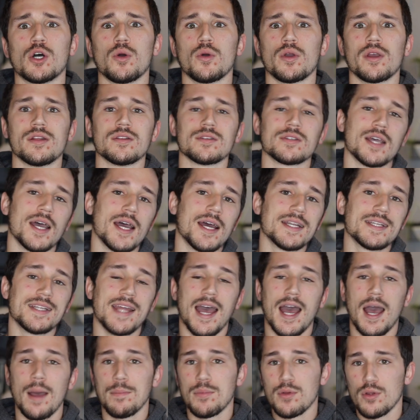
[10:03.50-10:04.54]
tokens,
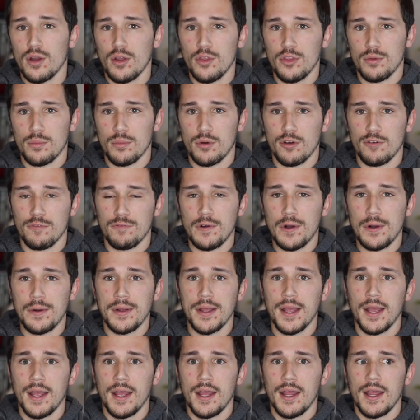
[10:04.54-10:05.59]
tap your other
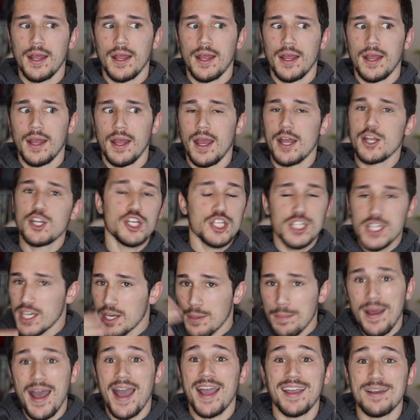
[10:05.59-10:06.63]
Merfolk, just get
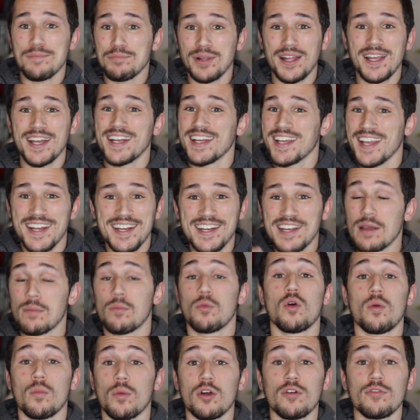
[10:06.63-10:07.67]
it back and play it again to get
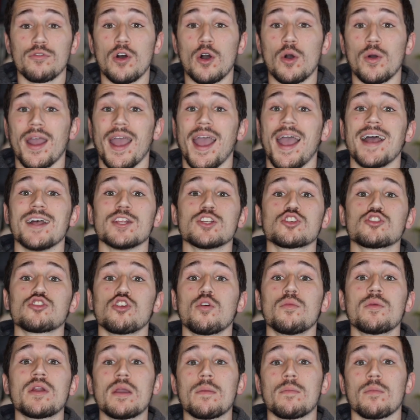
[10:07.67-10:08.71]
more Merfolk. And
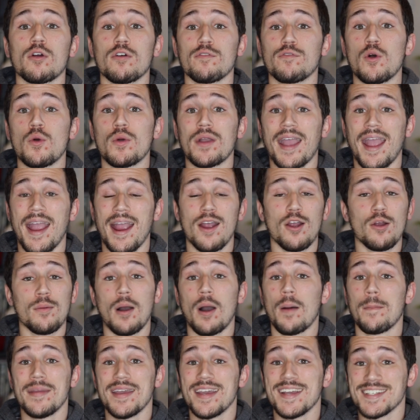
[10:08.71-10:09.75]
so many Merfolk care
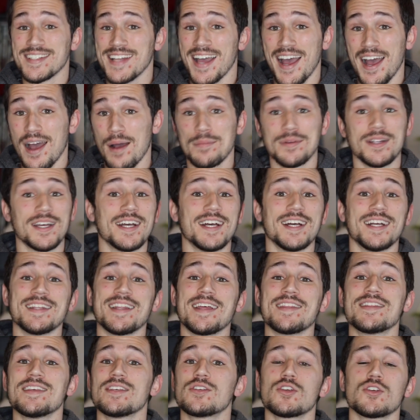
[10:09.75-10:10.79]
about being tapped
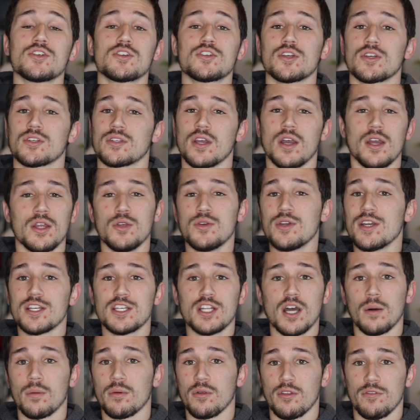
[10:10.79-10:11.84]
that this is just, you get
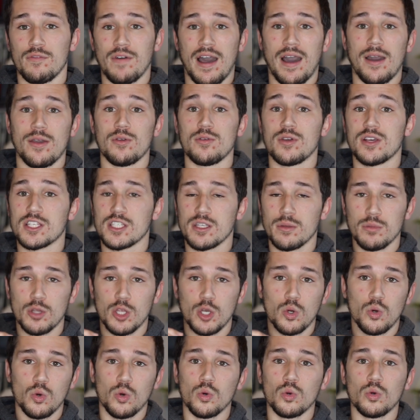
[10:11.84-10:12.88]
double the value. You get some of the
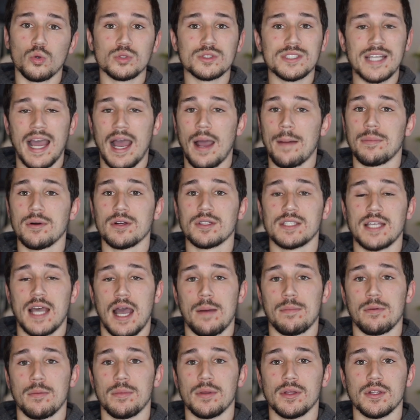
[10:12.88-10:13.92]
cool tap on
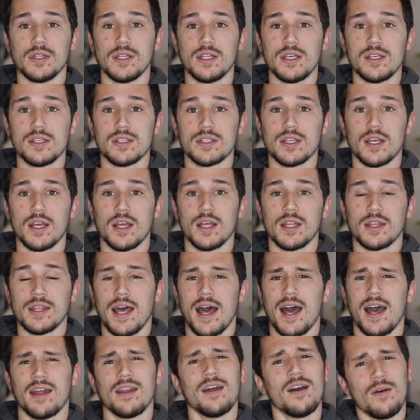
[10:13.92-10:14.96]
tap abilities
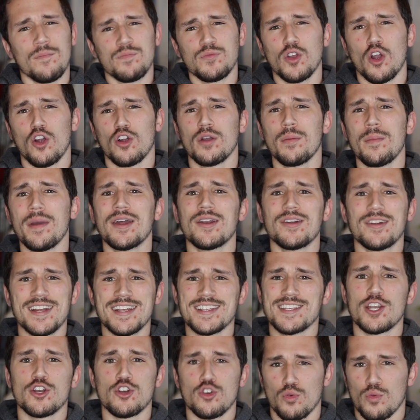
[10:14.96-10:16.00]
that our commander
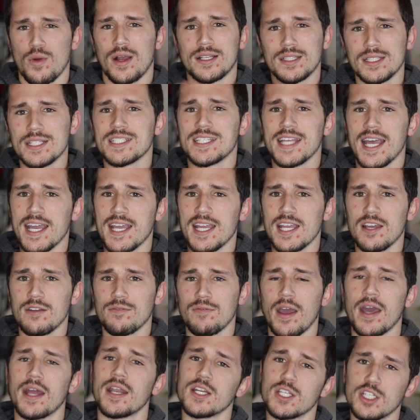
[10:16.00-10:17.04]
isn't directly taking
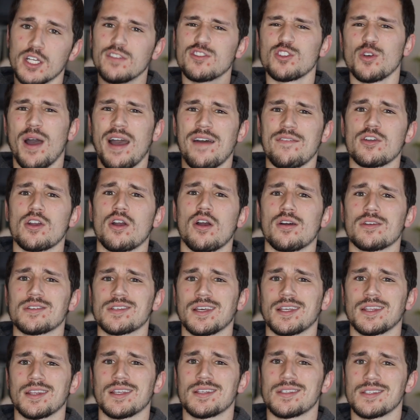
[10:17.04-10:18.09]
advantage of. So having cards
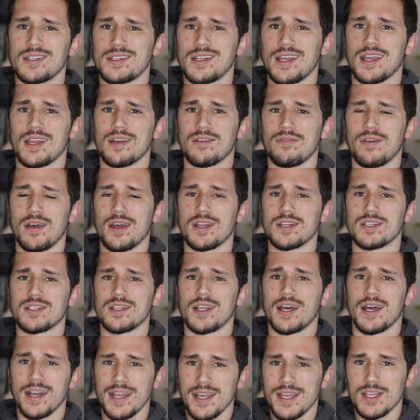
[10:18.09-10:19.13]
like this to take advantage of
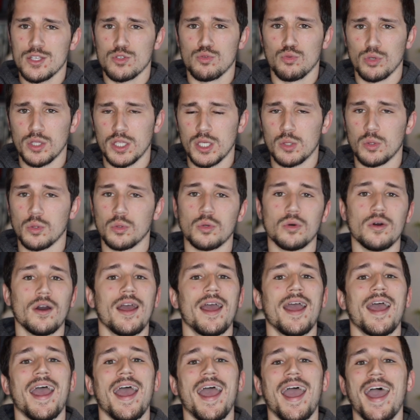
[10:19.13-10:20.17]
that is really cool
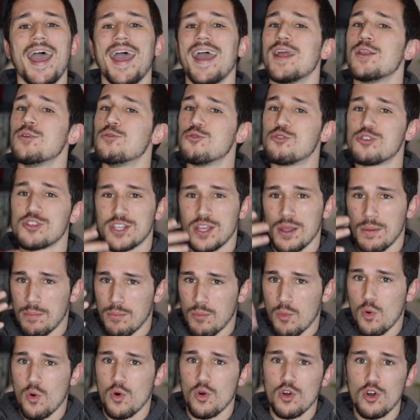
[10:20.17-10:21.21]
and you just get
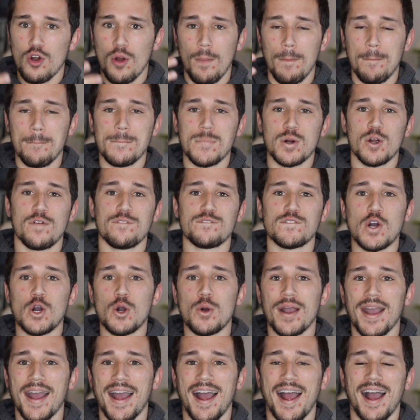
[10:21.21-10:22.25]
more
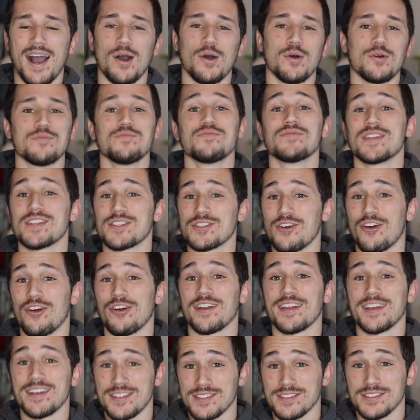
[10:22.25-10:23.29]
Merfolk out. This
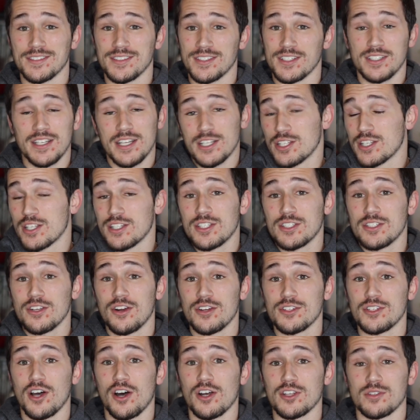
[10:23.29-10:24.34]
card is it, it, this
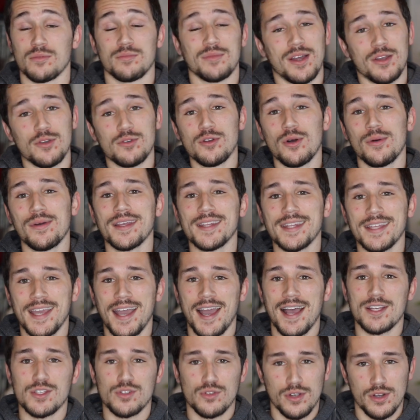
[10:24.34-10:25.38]
card's awesome. Now you don't get the
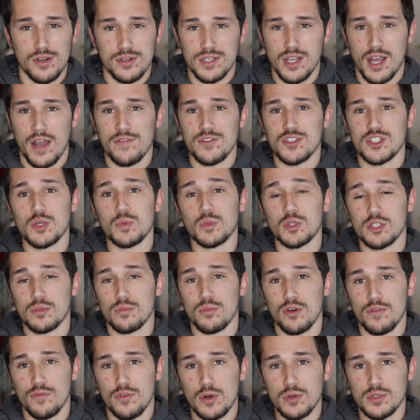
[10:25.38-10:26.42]
cast triggers obviously with these
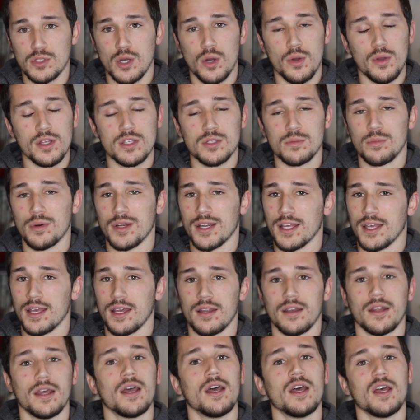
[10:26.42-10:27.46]
Merfolk tokens, but
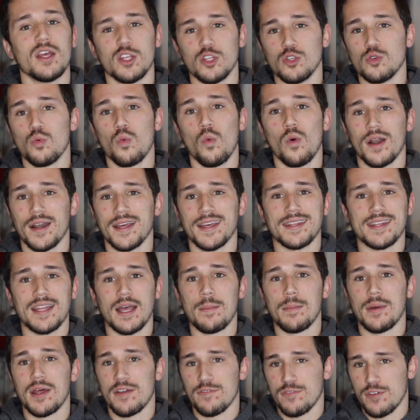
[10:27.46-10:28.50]
again, you want to get
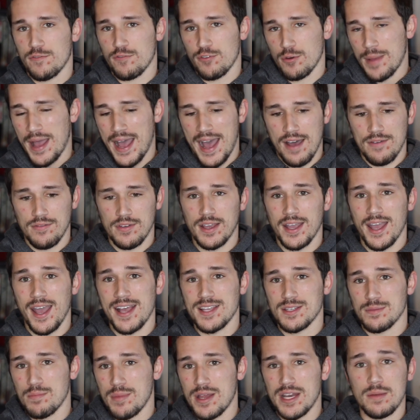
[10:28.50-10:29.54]
that benefit from having
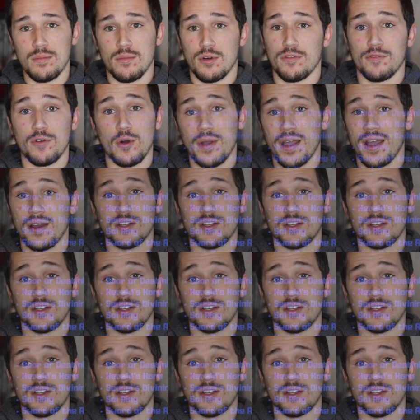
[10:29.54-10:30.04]
as many Merfolk